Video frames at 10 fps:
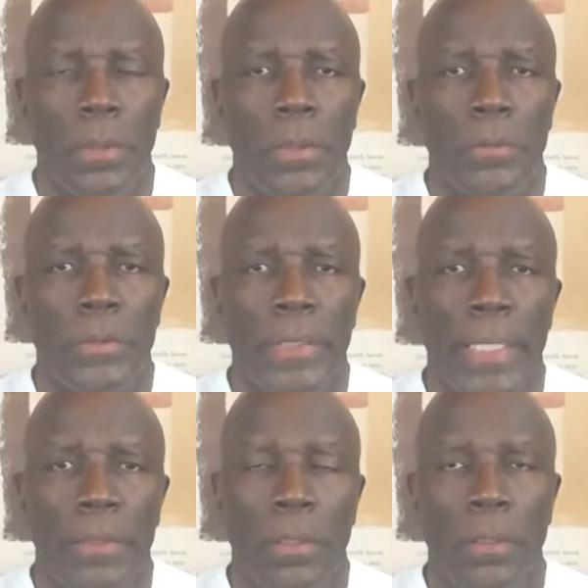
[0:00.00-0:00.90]
She
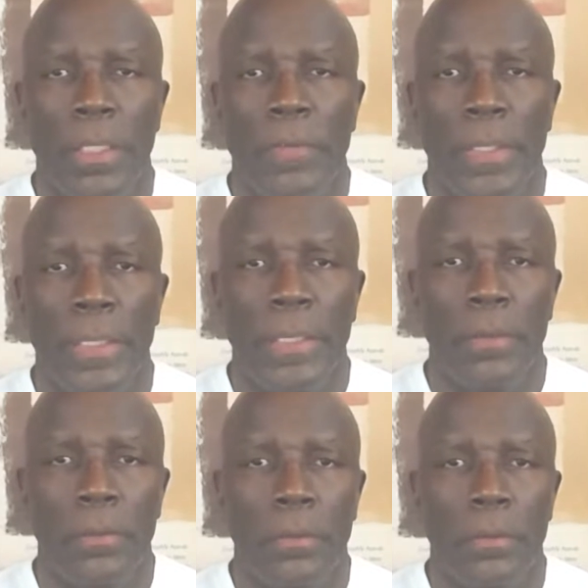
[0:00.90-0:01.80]
had her left
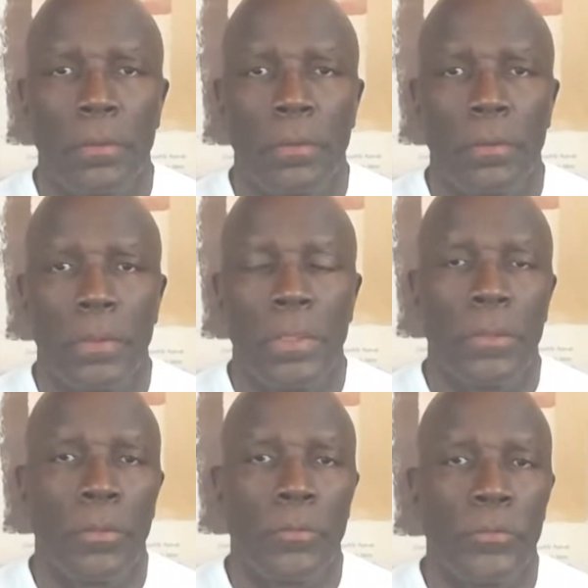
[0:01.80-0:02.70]
hand in
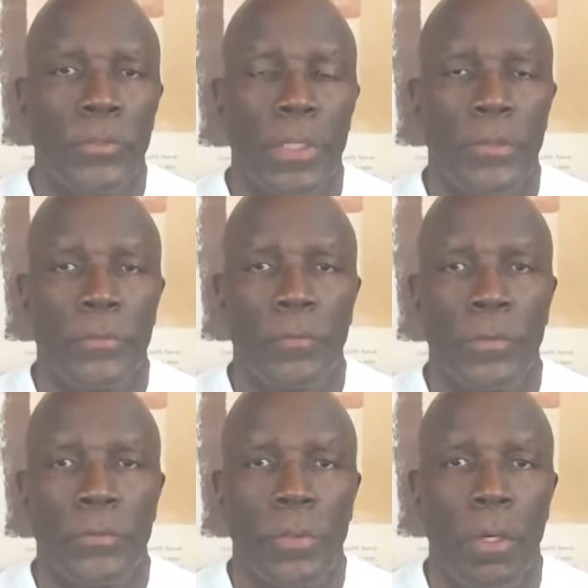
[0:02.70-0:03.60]
the chest of
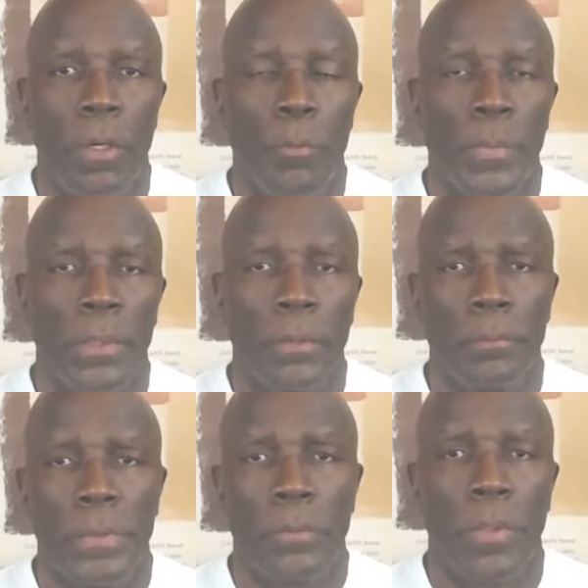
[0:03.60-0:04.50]
this tall male,
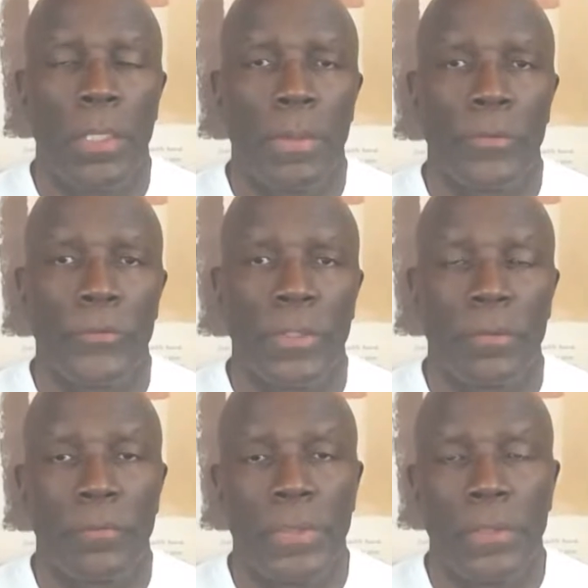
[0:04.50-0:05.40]
he probably about
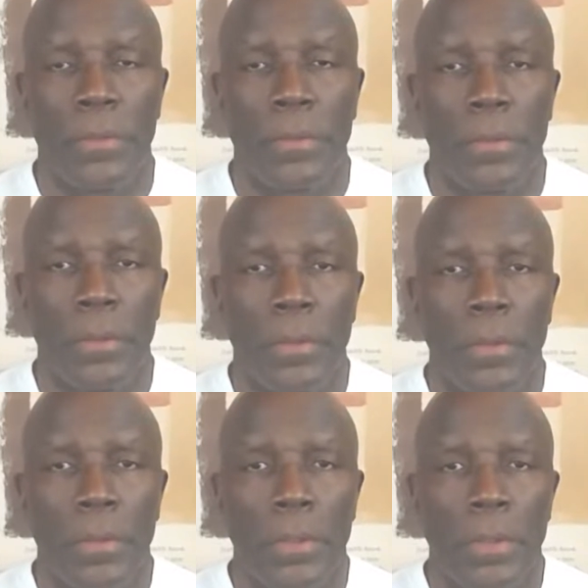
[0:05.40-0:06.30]
6 feet.
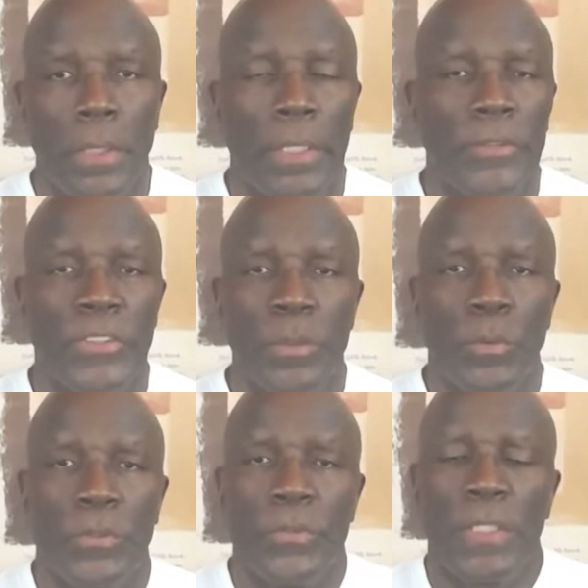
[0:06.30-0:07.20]
And she
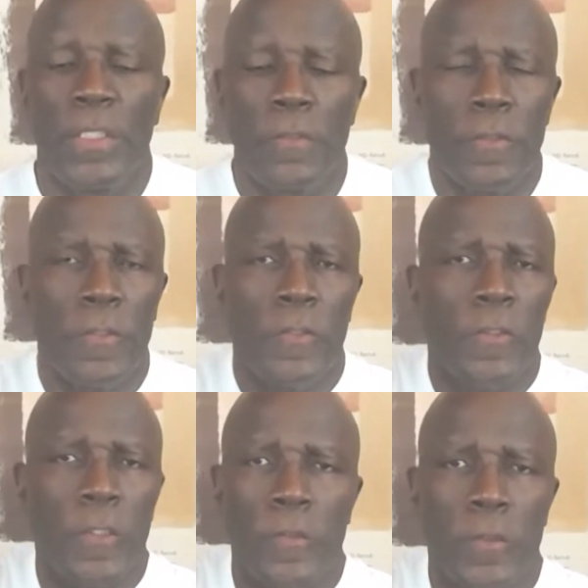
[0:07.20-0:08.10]
was saying,
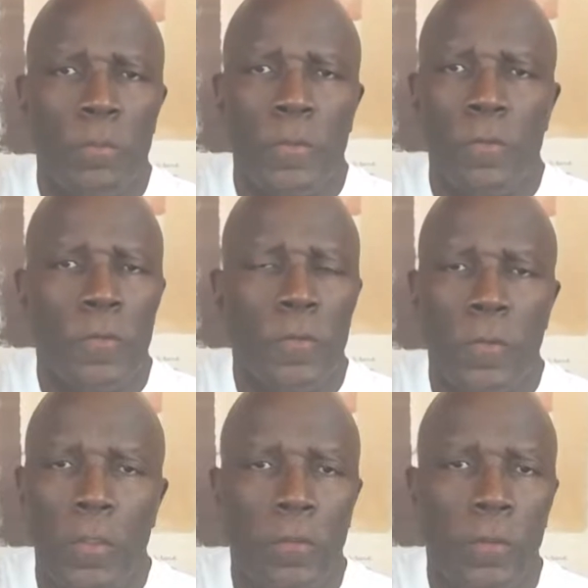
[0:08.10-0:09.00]
say something,
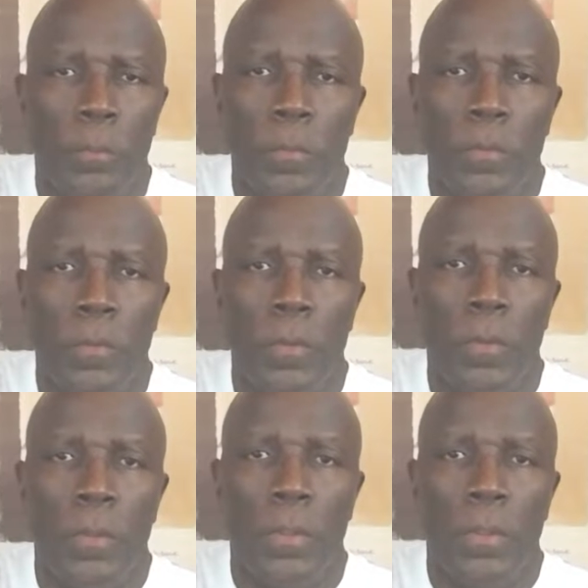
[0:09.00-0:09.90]
say something.
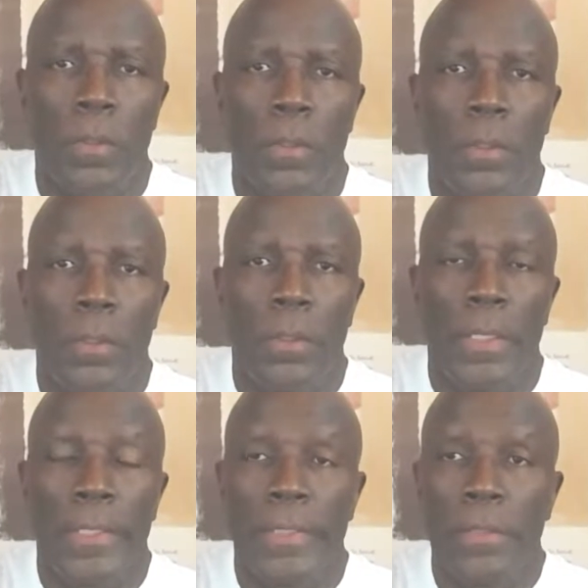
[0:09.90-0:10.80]

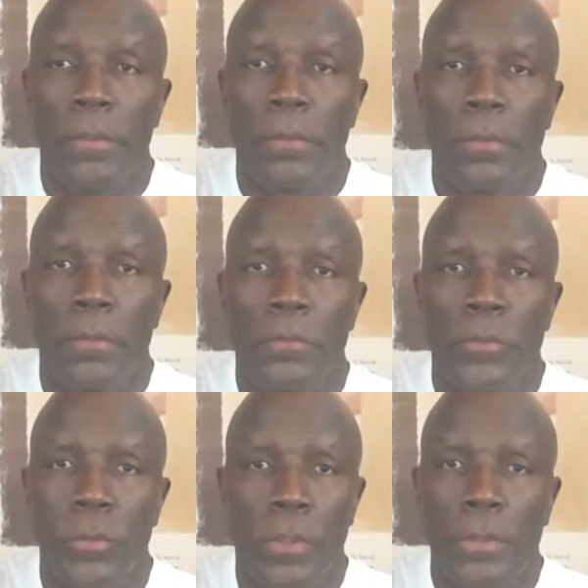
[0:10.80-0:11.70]
And he
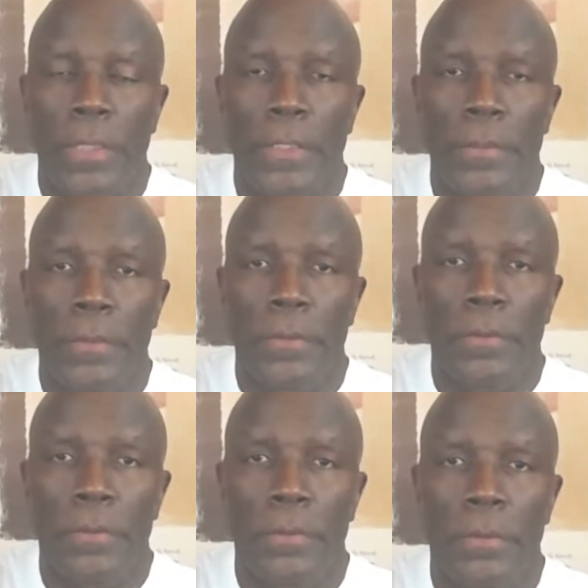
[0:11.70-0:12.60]
just looked at her
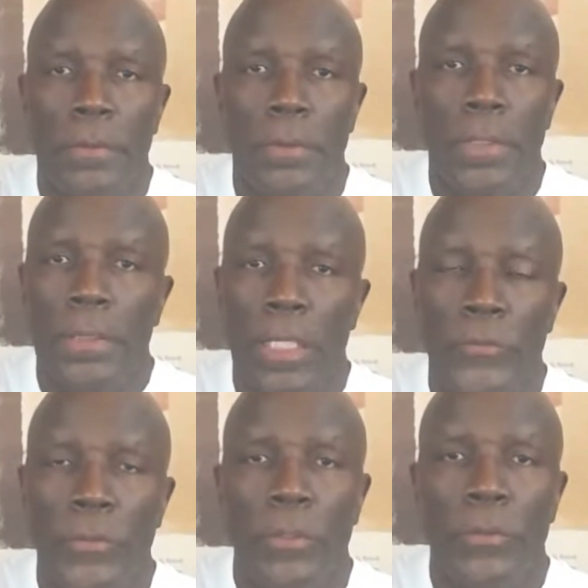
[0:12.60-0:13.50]
and I
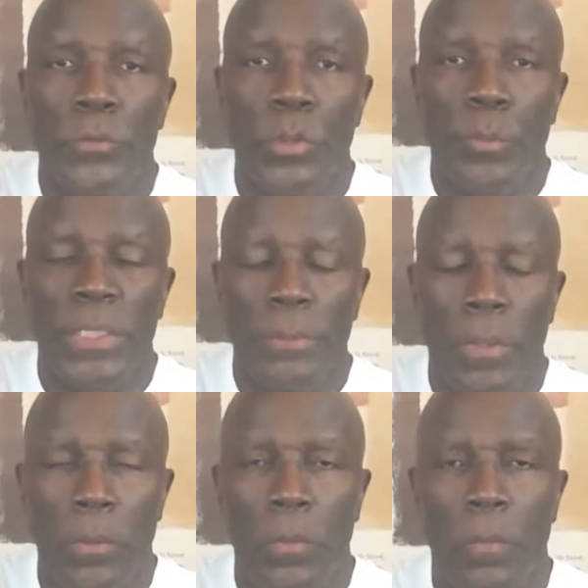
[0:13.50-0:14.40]
saw this through the
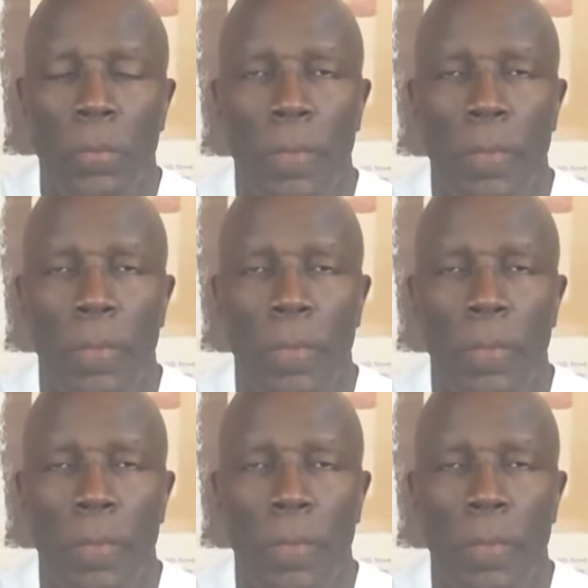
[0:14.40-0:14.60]
peephole.